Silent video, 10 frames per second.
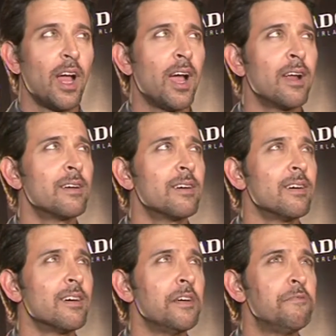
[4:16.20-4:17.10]
and
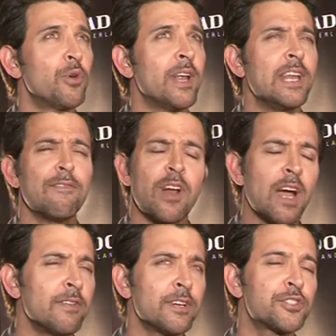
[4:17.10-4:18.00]
uh, if you can never
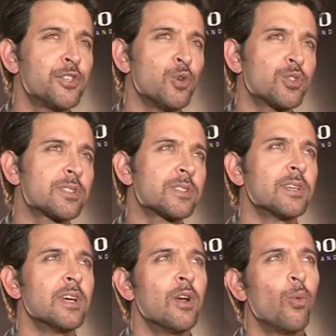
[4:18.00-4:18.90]
have an
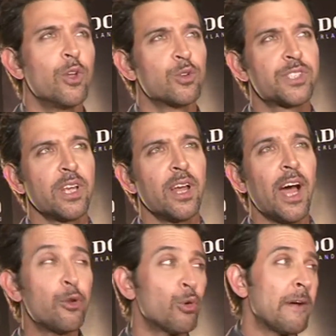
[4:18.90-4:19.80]
excuse where you say,
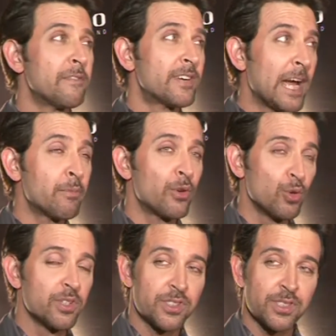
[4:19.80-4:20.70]
I don't have the time to
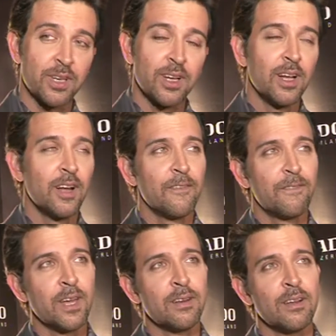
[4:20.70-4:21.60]
do this,
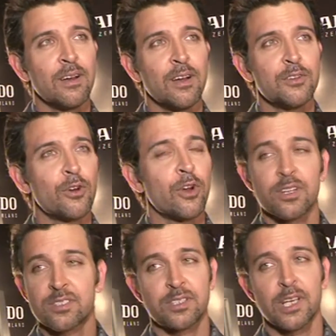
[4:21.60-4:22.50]
then uh, you're
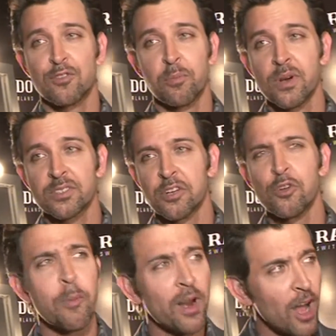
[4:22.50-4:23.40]
not a successful
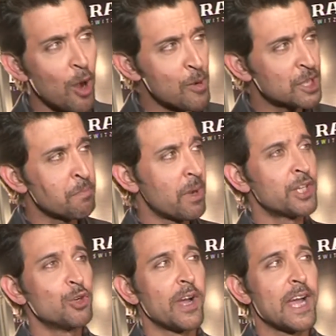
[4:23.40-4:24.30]
person, no matter how much
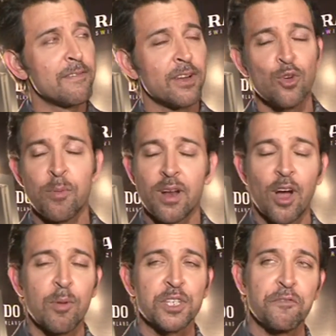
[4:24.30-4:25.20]
money you have and no
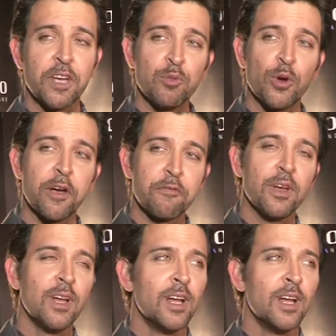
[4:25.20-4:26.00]
matter how much fame you have.